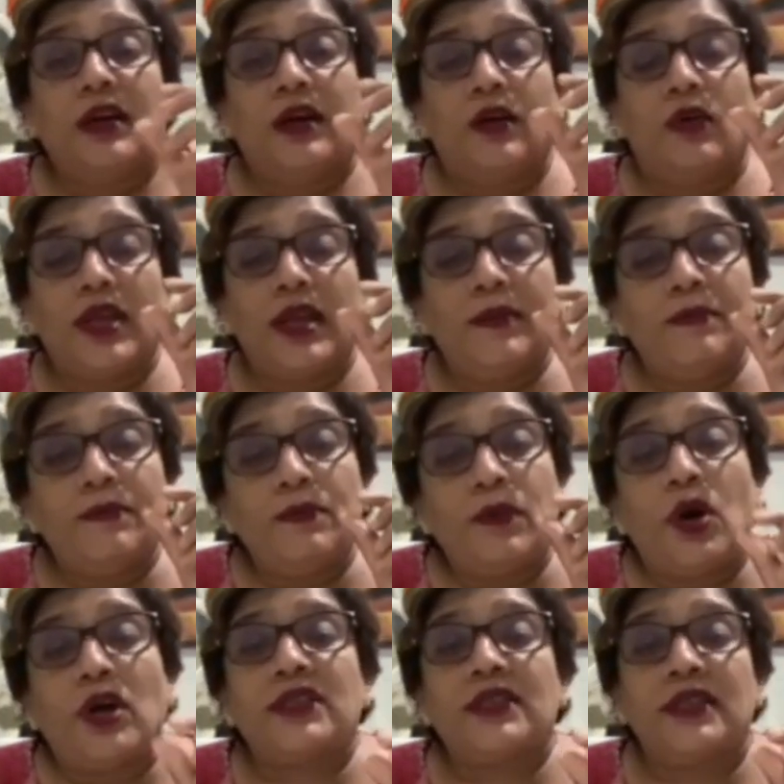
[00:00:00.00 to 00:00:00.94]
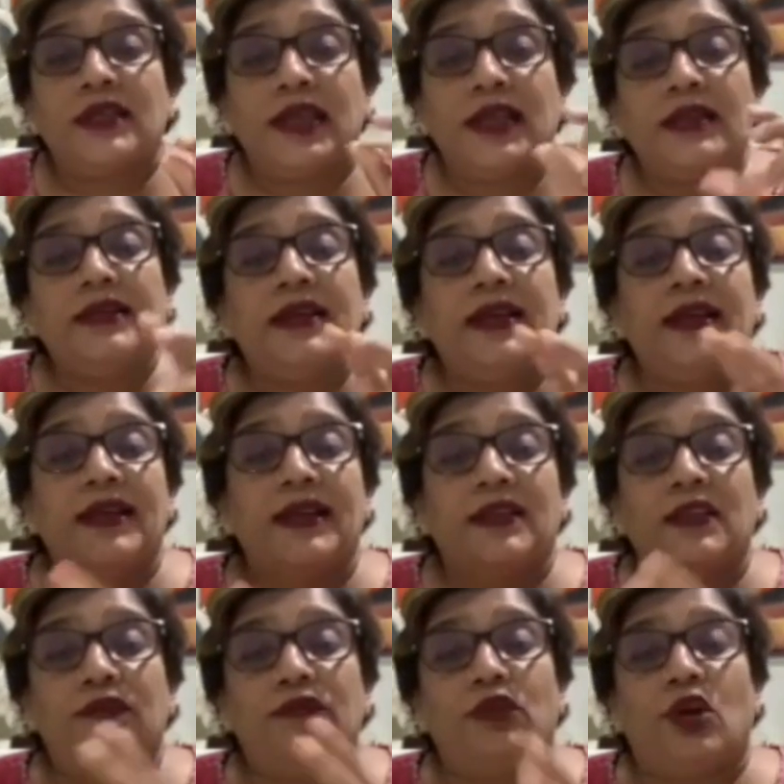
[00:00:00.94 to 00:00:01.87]
Important ingredient in
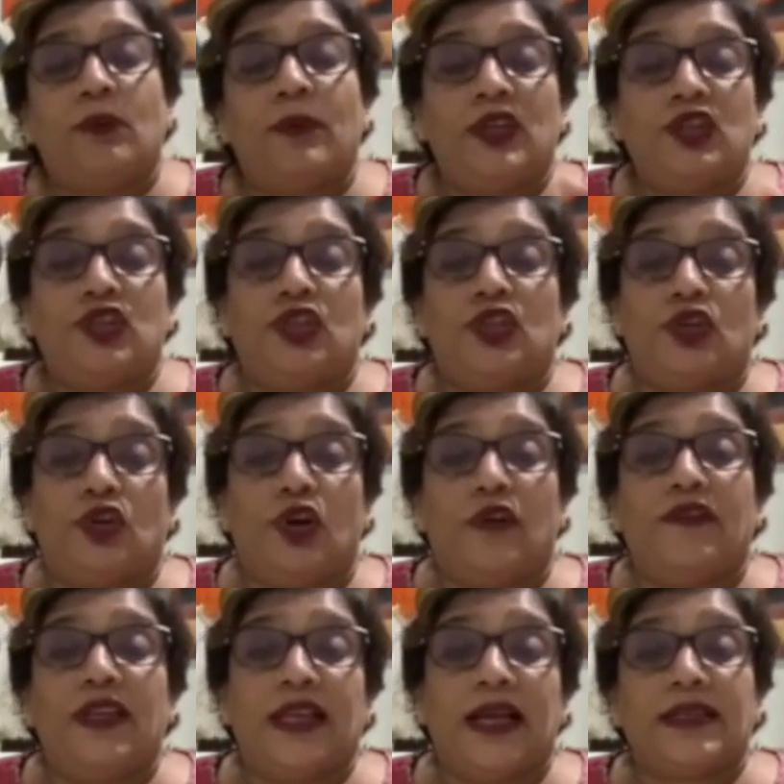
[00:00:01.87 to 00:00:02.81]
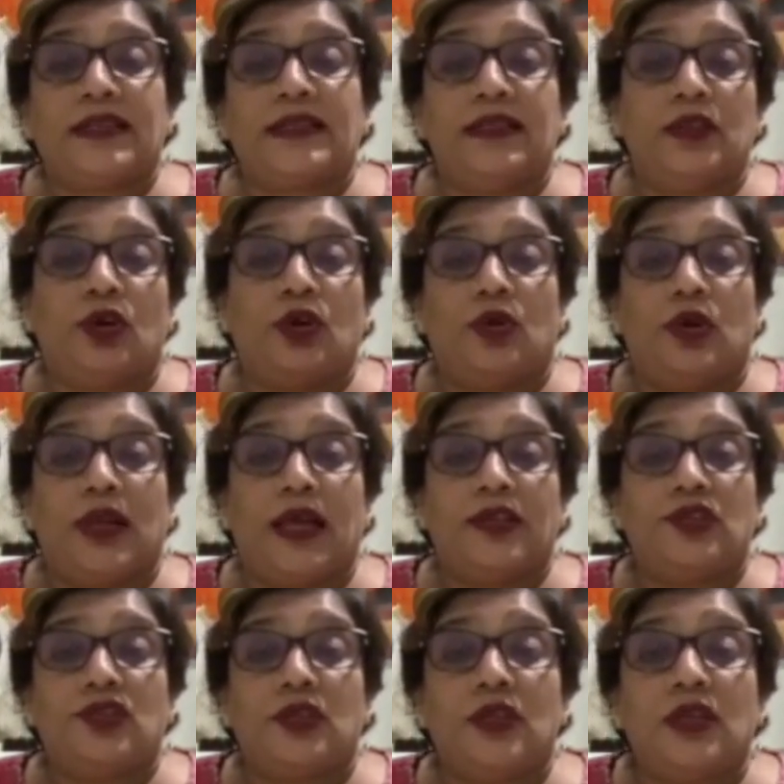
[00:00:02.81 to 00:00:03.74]
the formation of elastin or
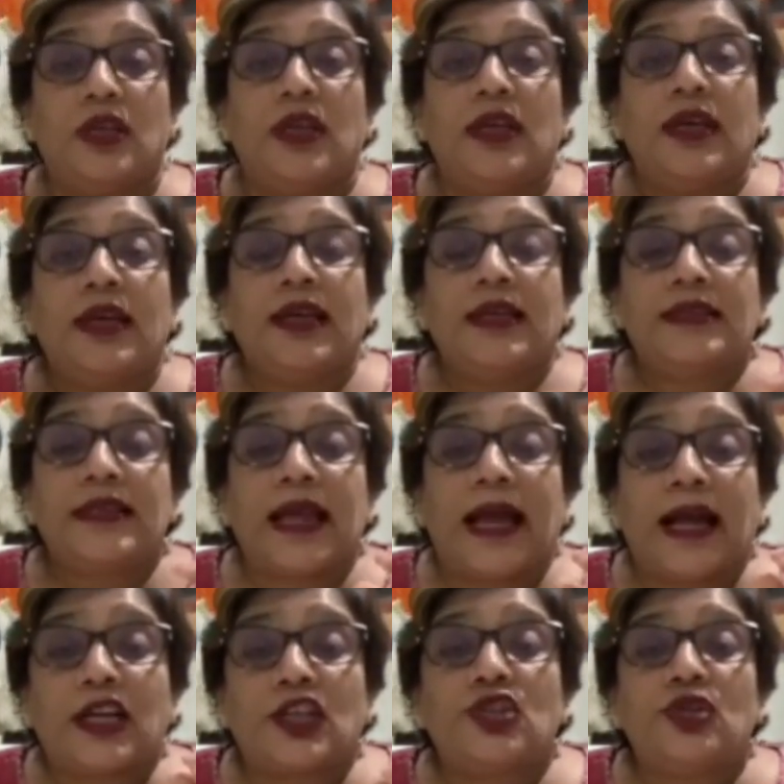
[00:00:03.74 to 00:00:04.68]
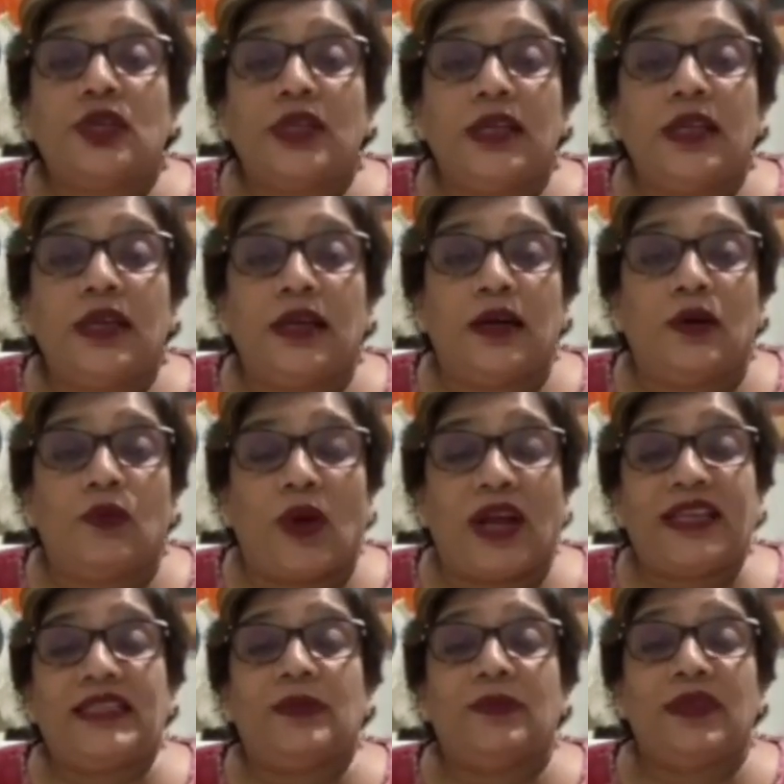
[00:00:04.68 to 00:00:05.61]
collagen is actually
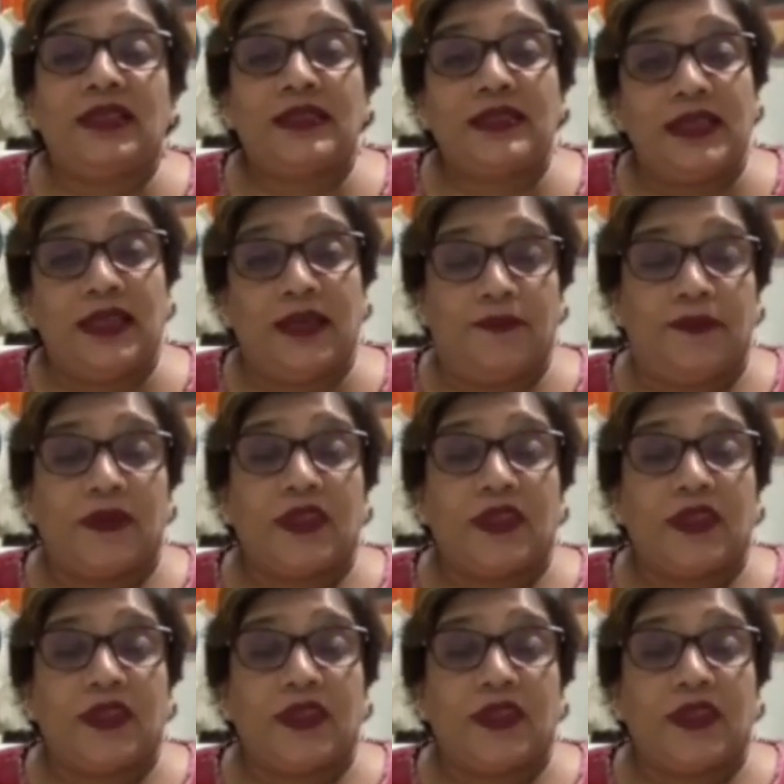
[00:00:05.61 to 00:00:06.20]
vitamin C.